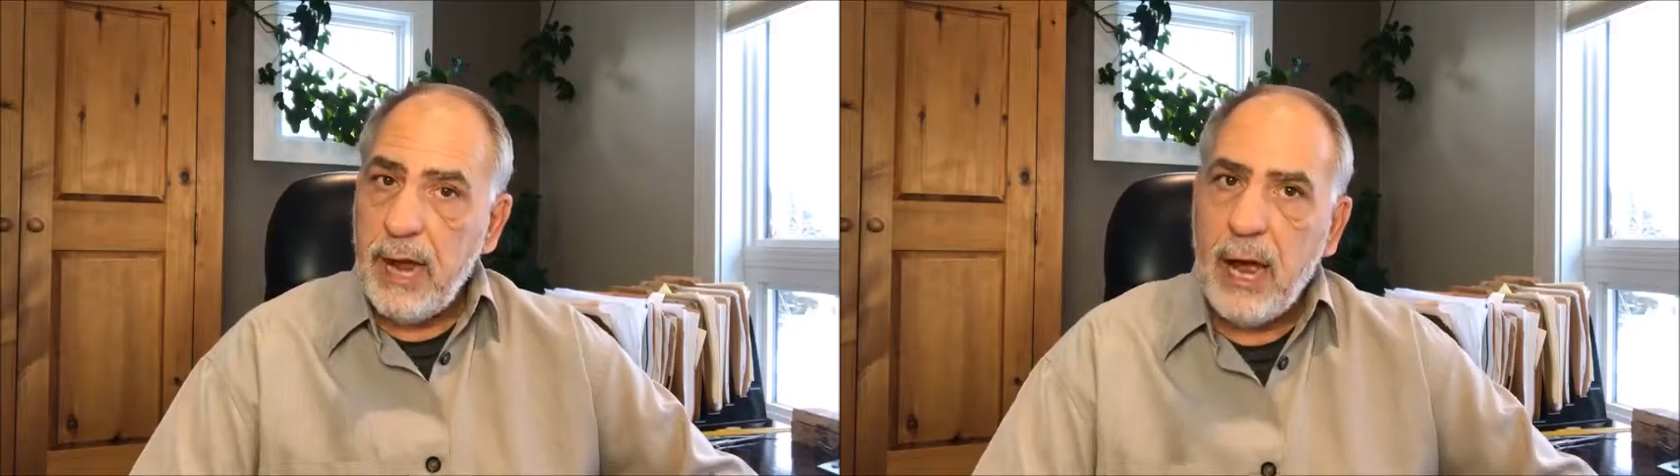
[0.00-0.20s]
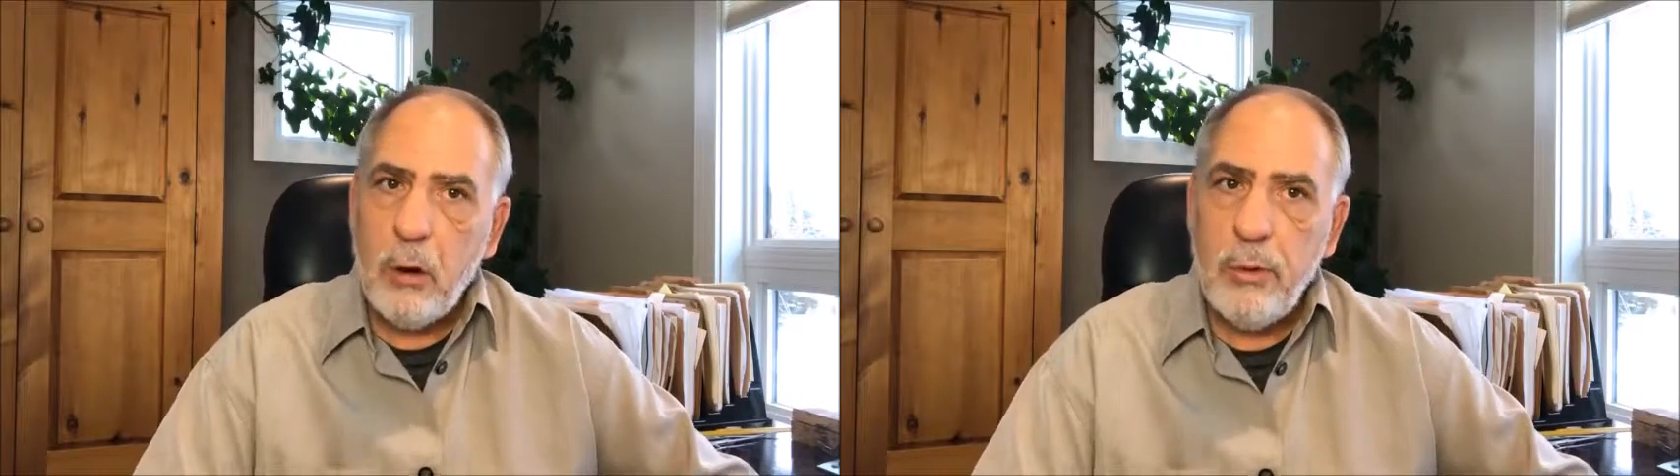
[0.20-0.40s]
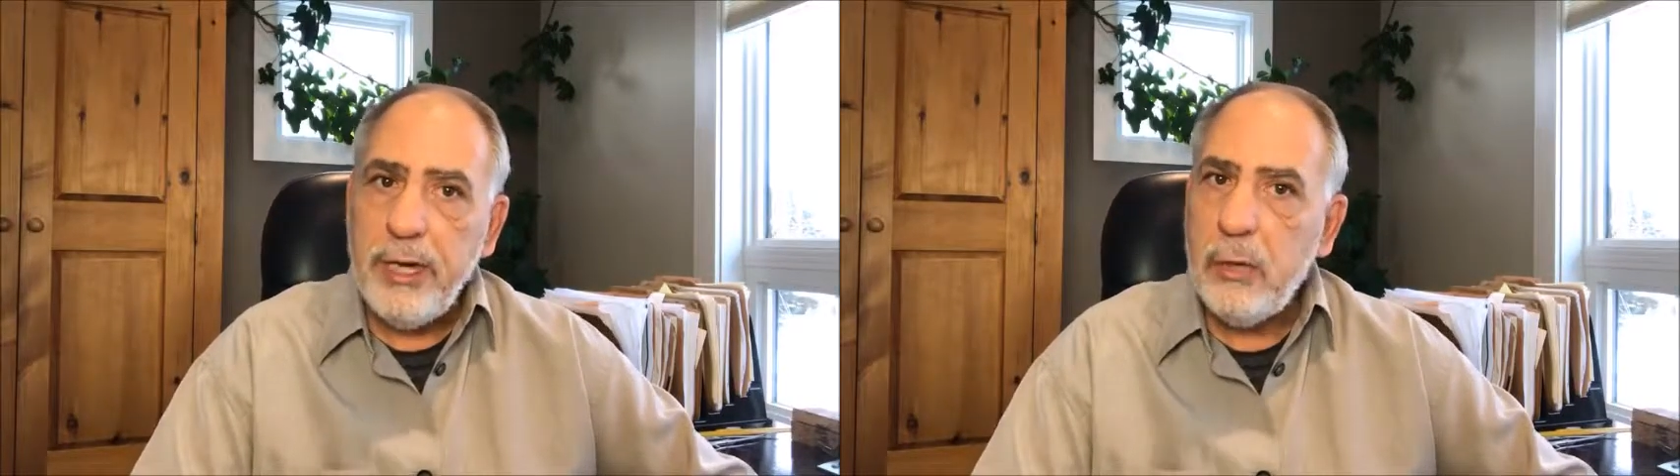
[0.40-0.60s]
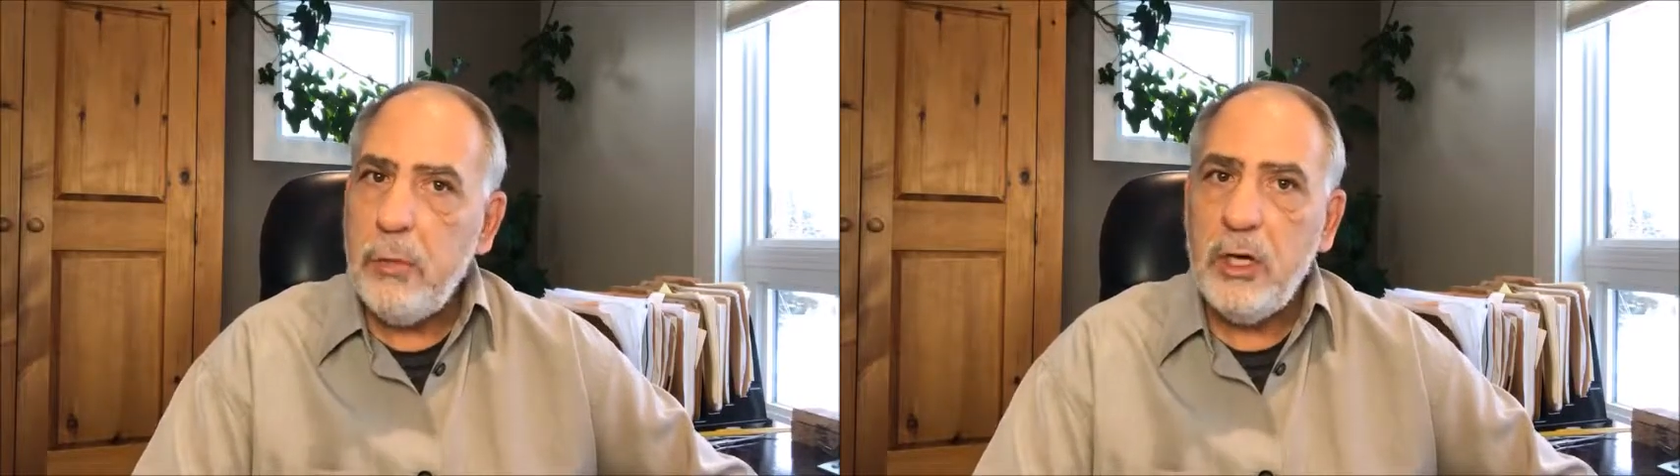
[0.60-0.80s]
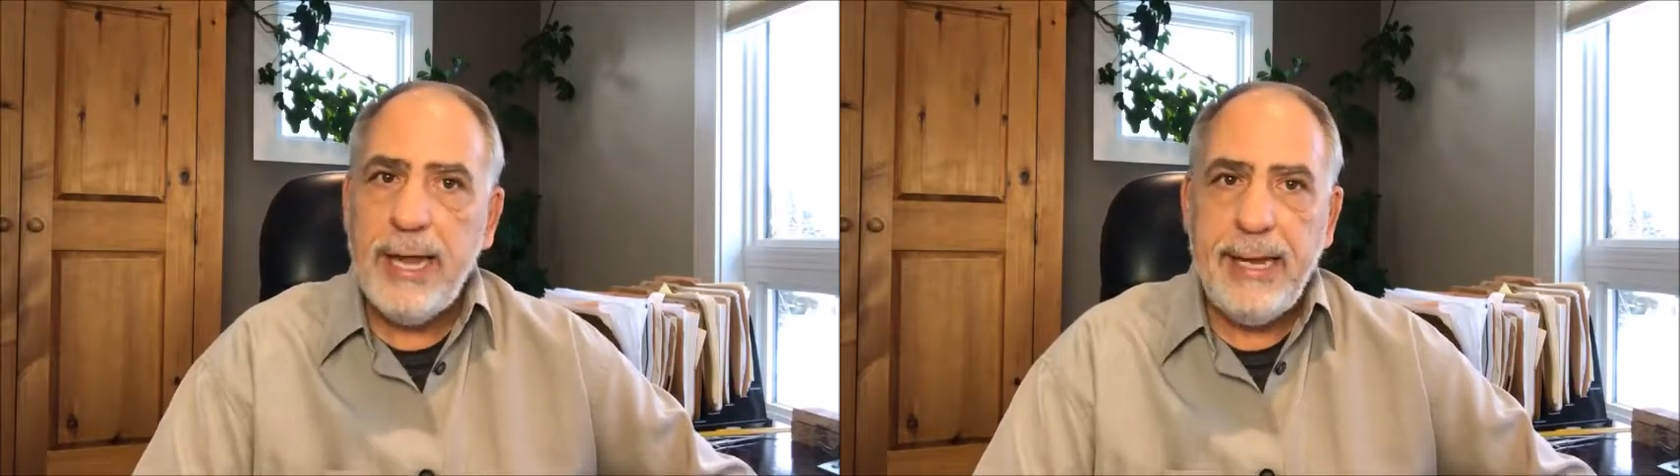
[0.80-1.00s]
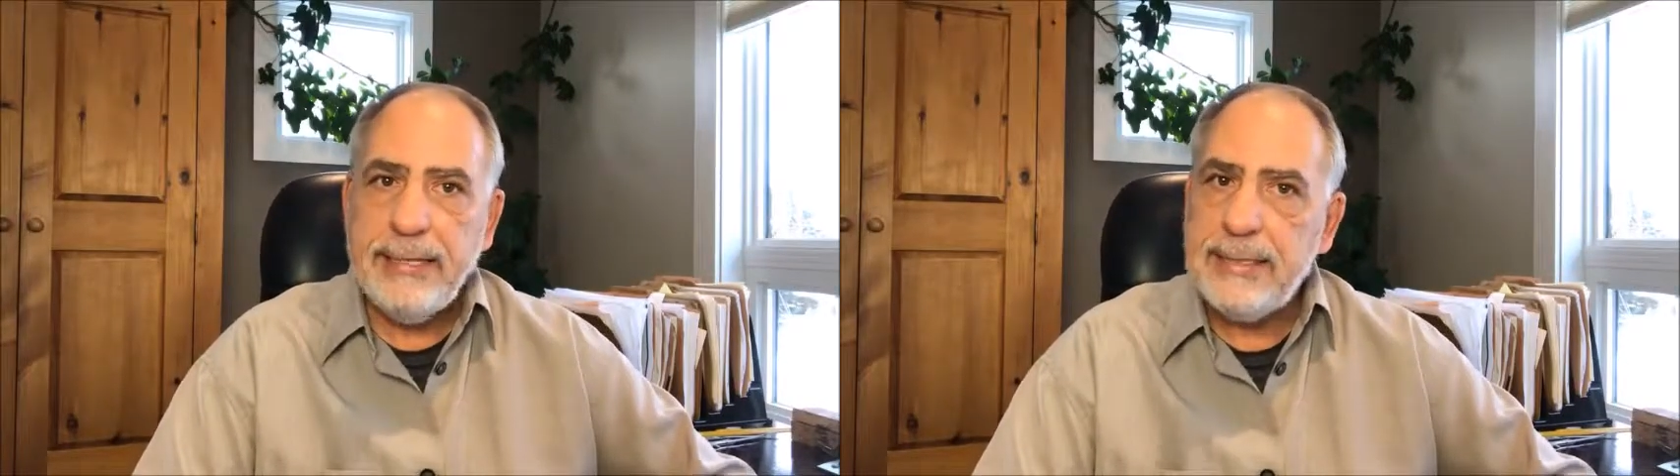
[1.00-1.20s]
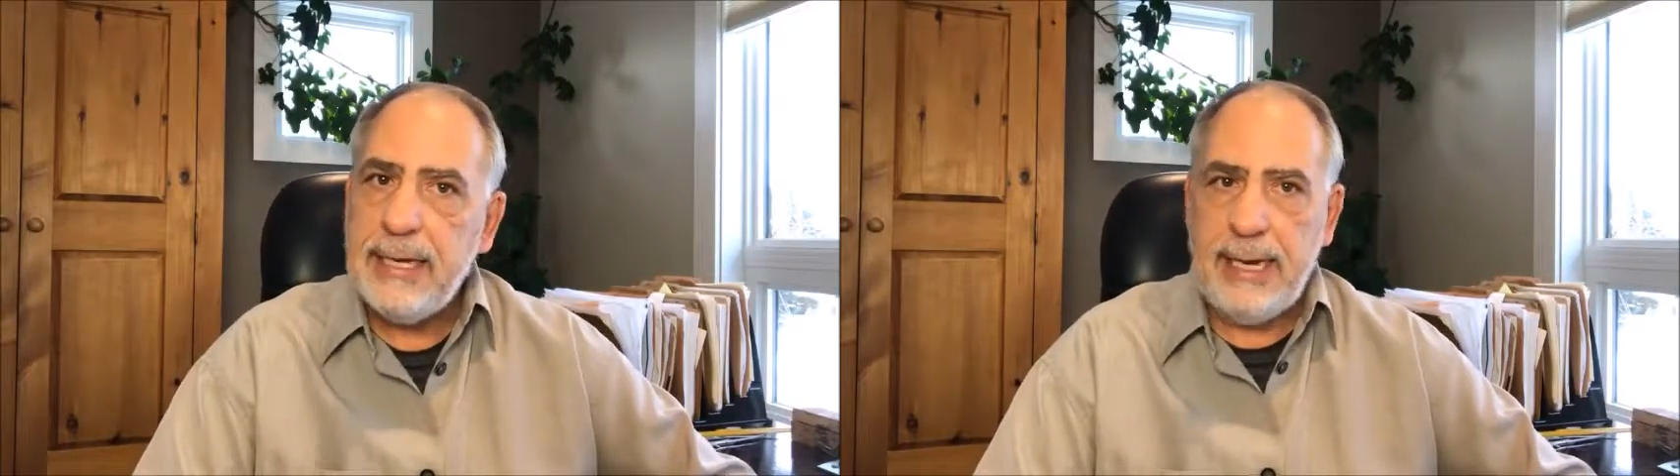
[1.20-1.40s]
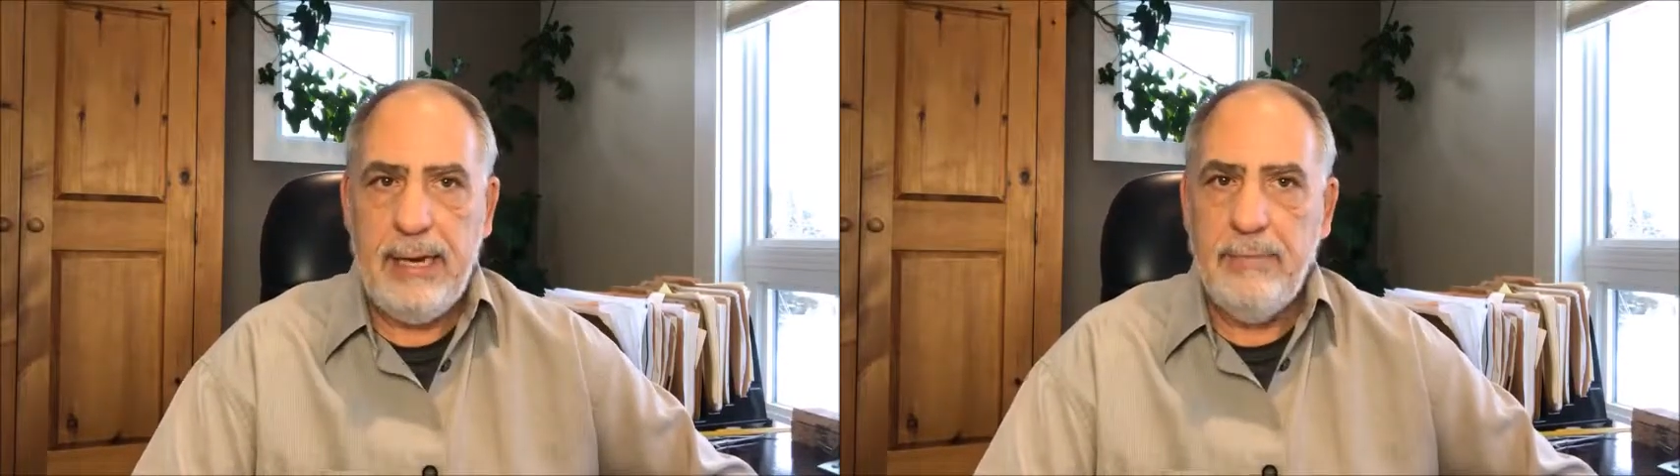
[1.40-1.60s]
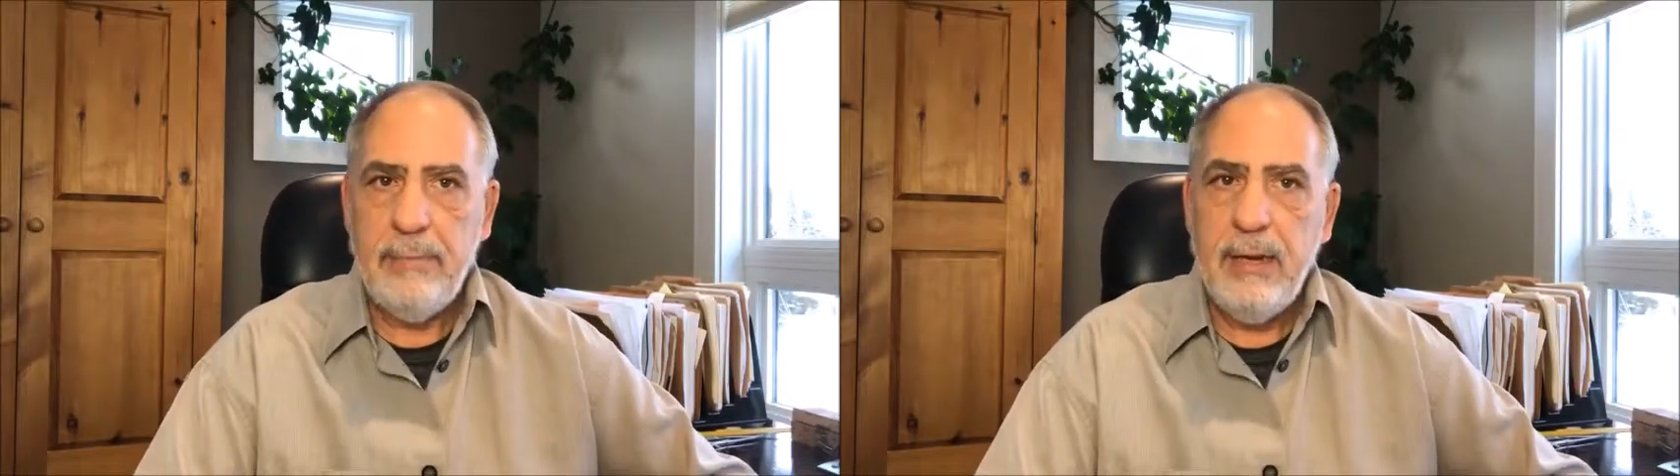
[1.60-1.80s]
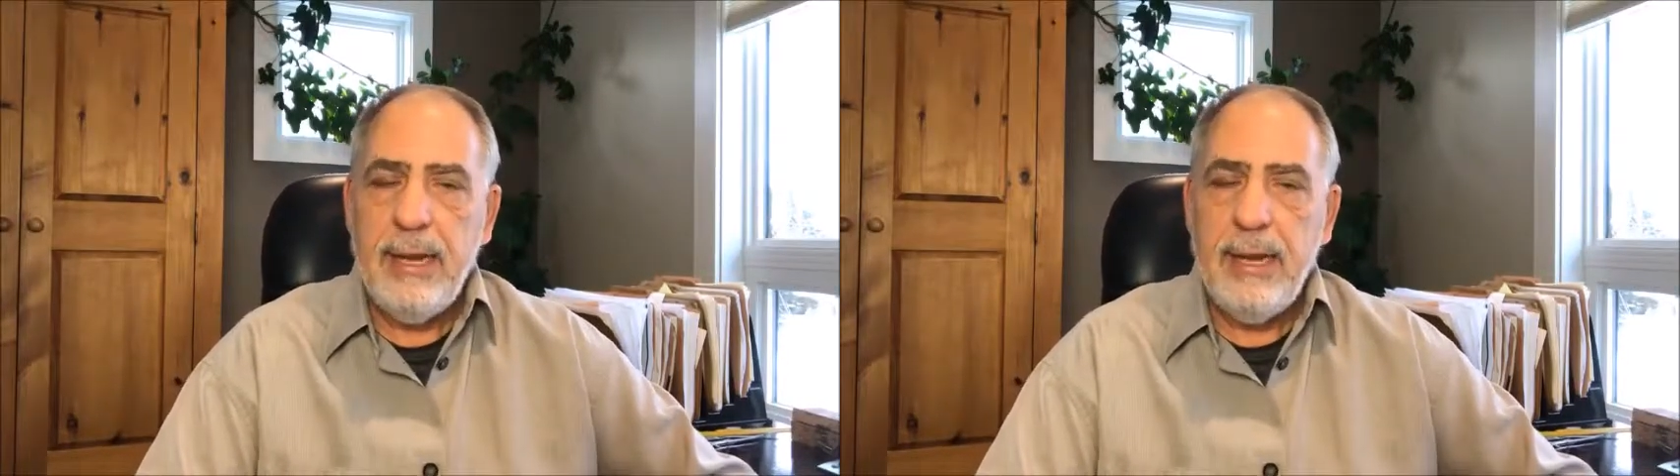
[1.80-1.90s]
how we communicate is key